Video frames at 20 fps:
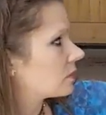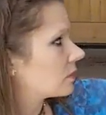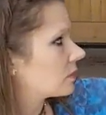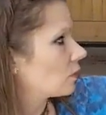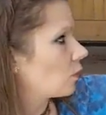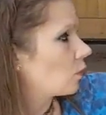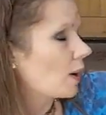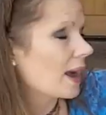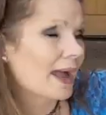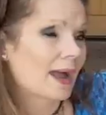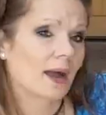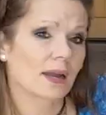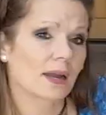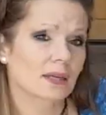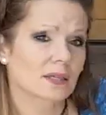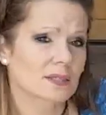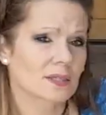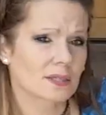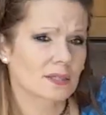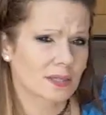the
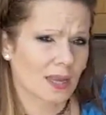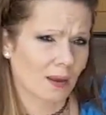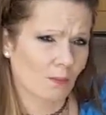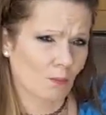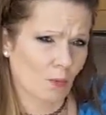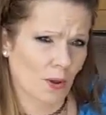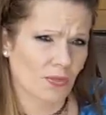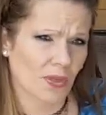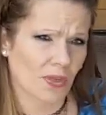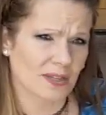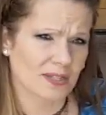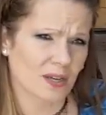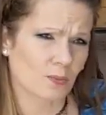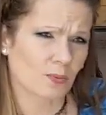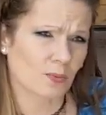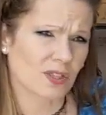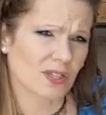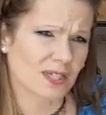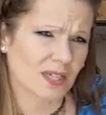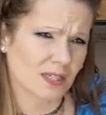wax the same way they did
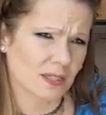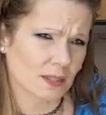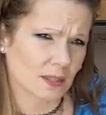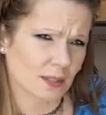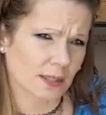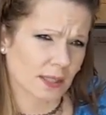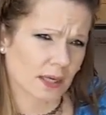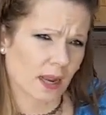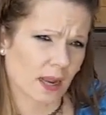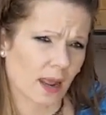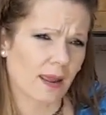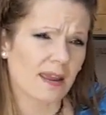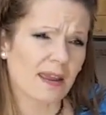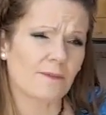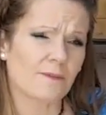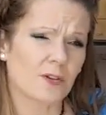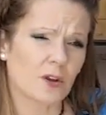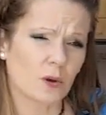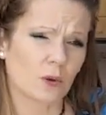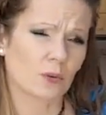with the distillate,
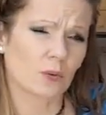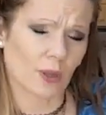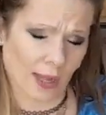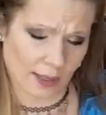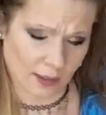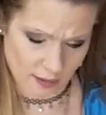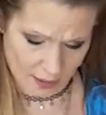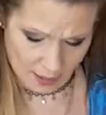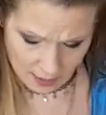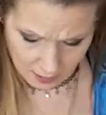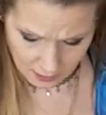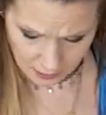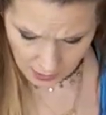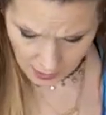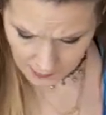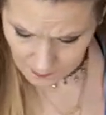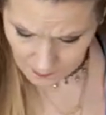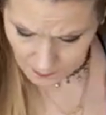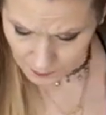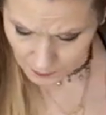if you like that.
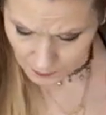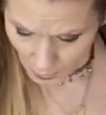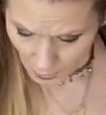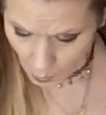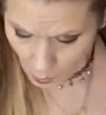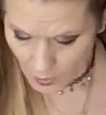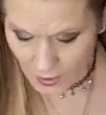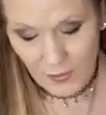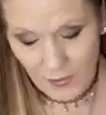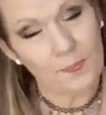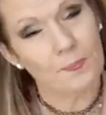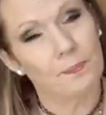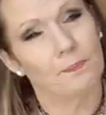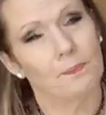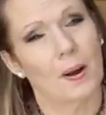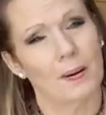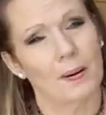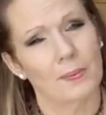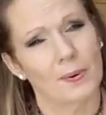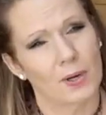With
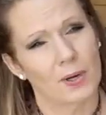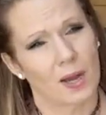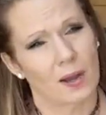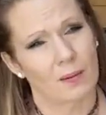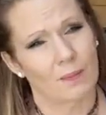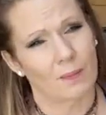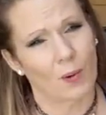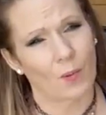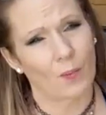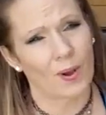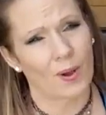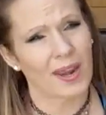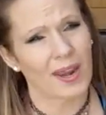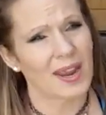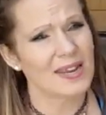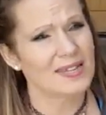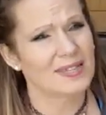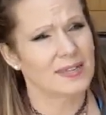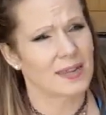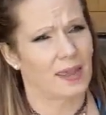bubblegum, what
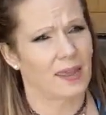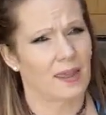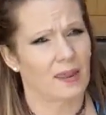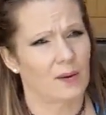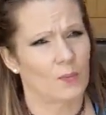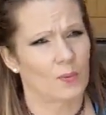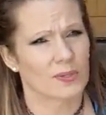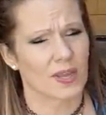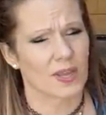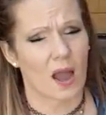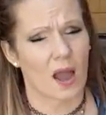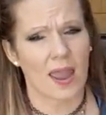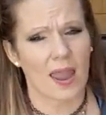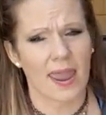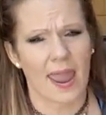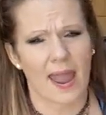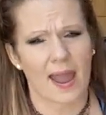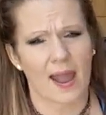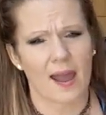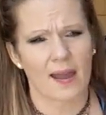I did was I
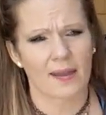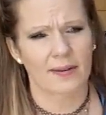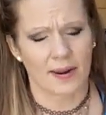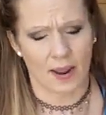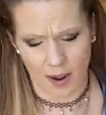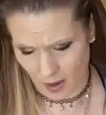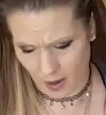had,